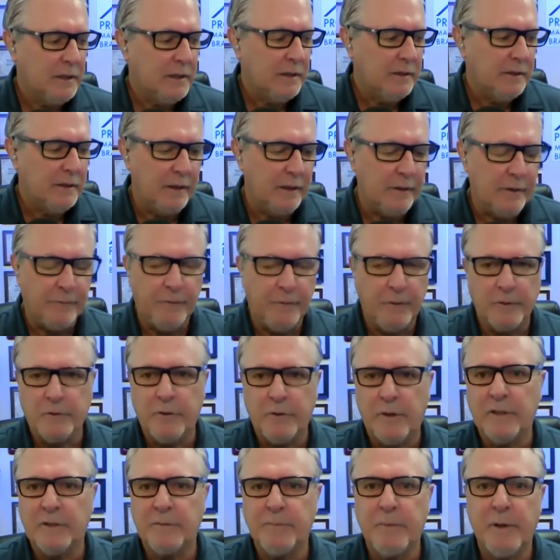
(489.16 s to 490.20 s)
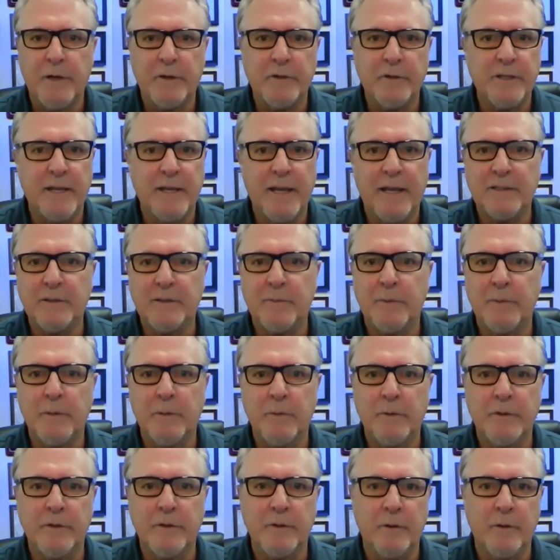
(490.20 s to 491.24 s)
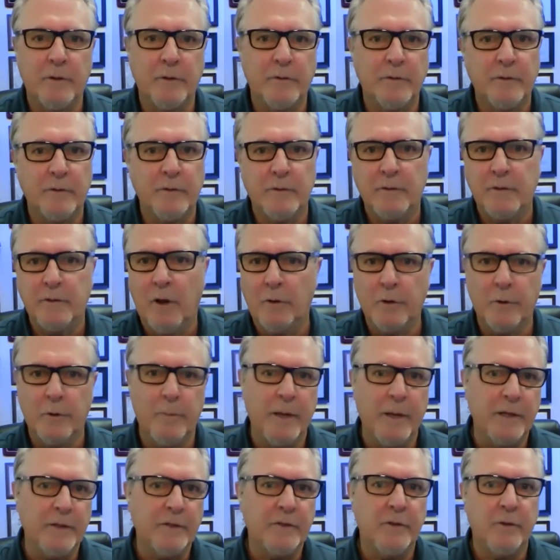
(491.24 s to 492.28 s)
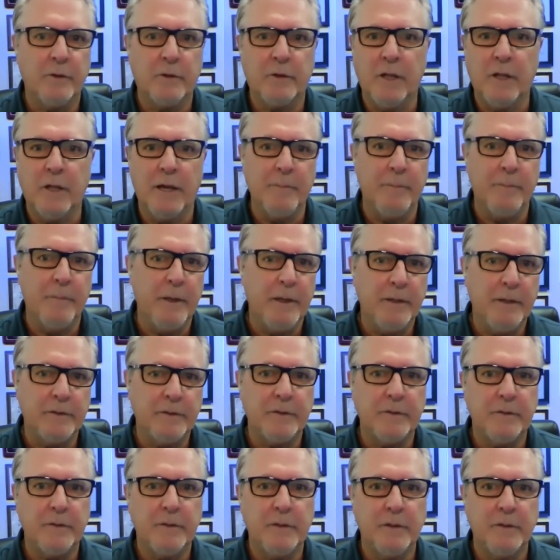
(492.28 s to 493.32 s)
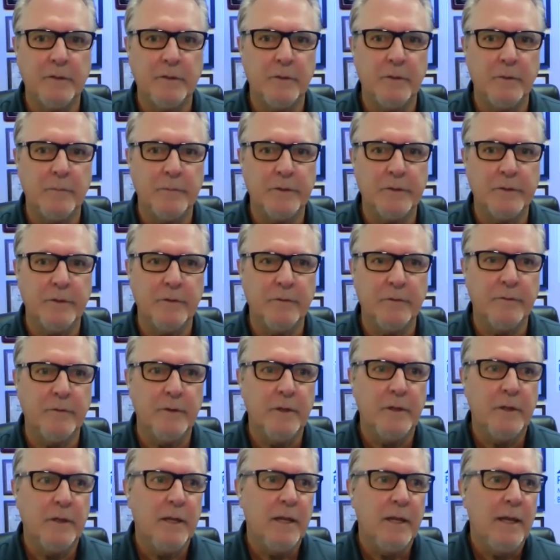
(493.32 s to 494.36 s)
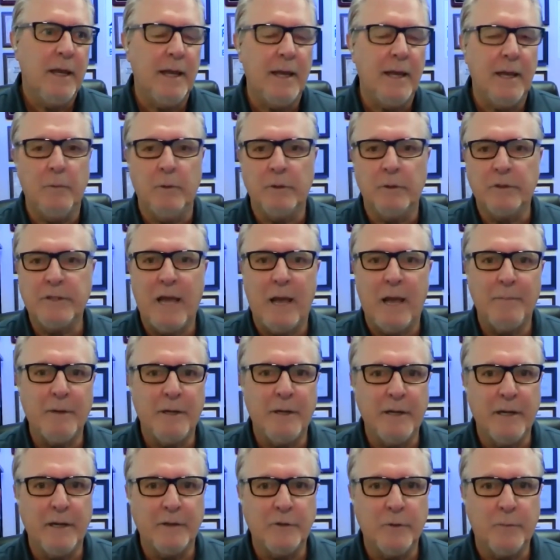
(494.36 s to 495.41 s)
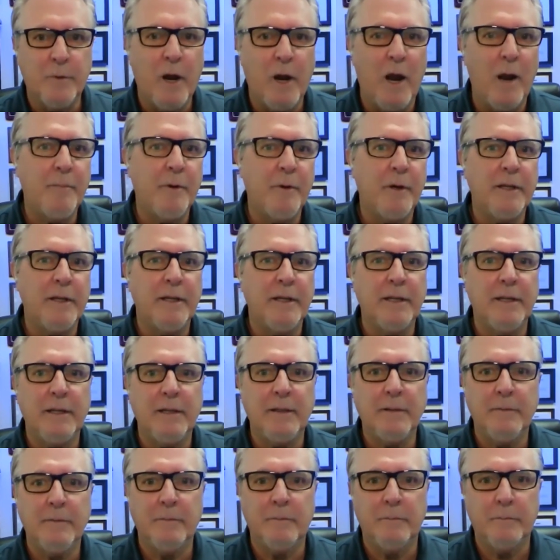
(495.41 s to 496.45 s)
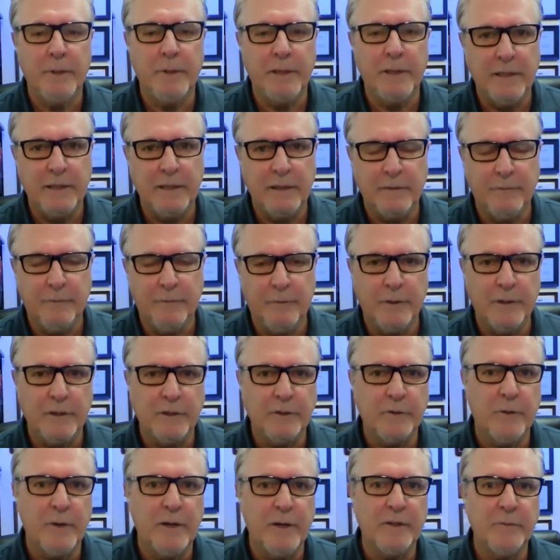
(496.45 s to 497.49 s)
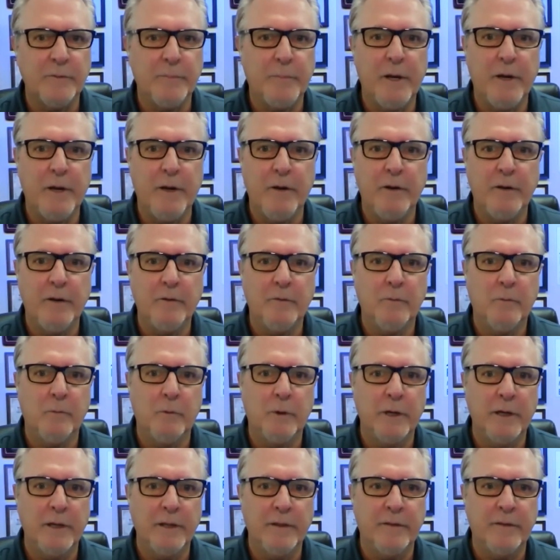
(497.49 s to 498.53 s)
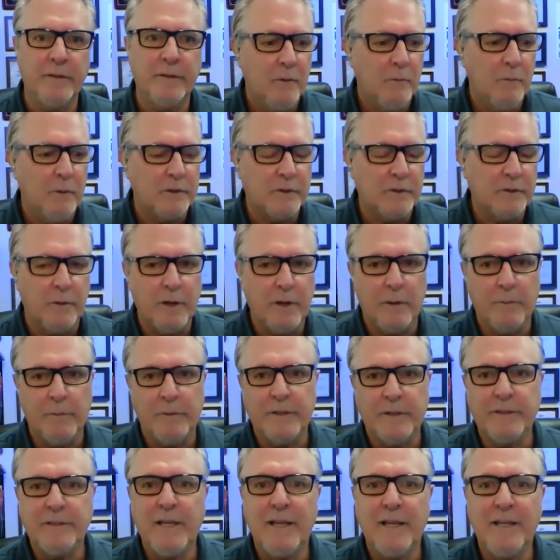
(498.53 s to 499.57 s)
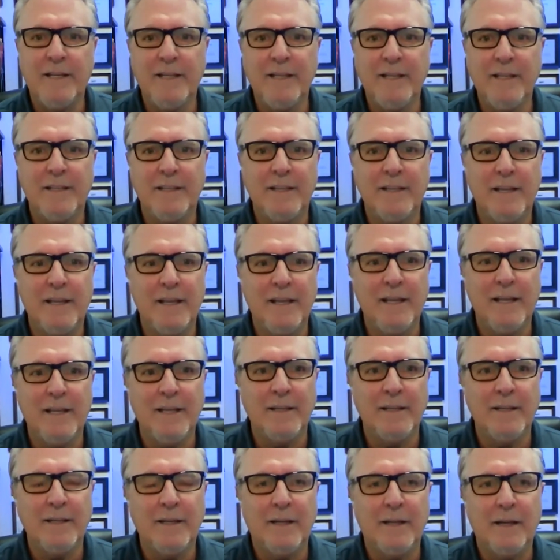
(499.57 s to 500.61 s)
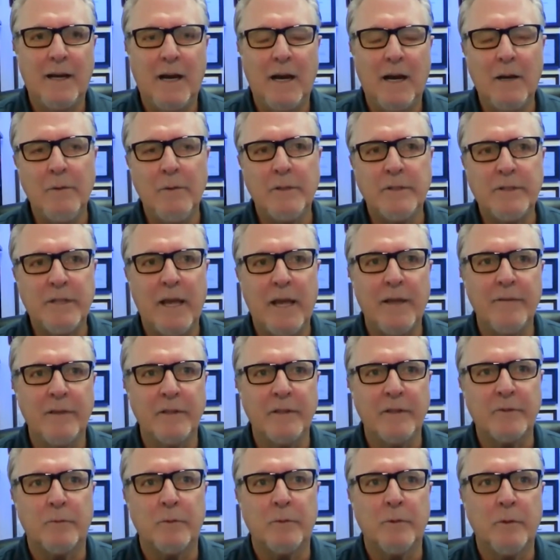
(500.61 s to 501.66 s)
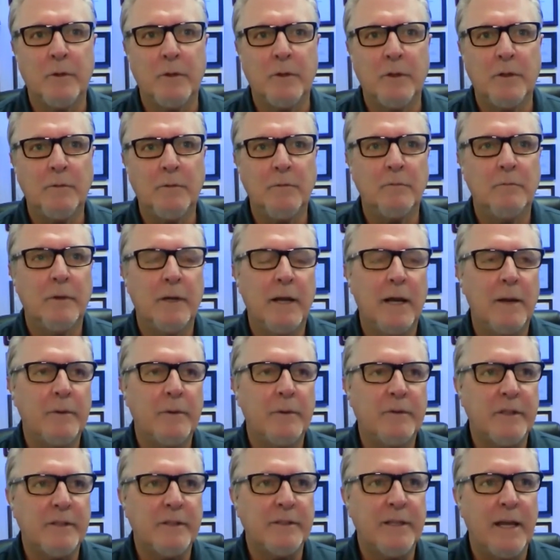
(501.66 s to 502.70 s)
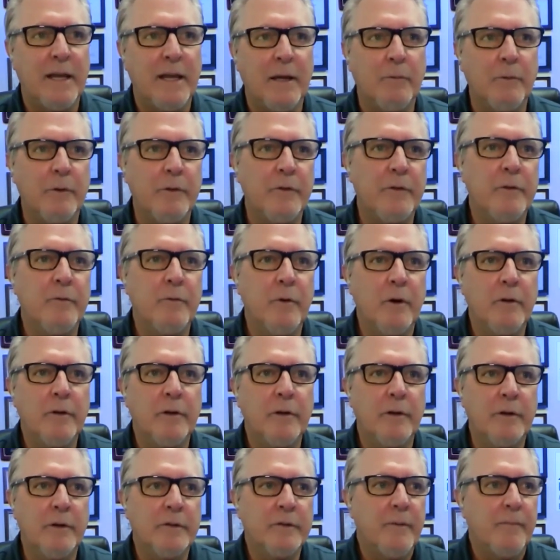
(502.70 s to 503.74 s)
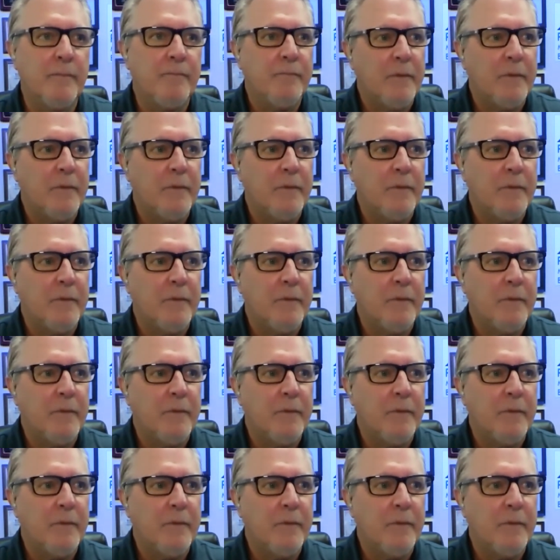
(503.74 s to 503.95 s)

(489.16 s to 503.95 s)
The other full transparency has to be with your owner base, your client base, in terms of, hey, what's happening at your property, being fully transparent with what's going on with the tenant. And I always had this rule when I would sit down with new owners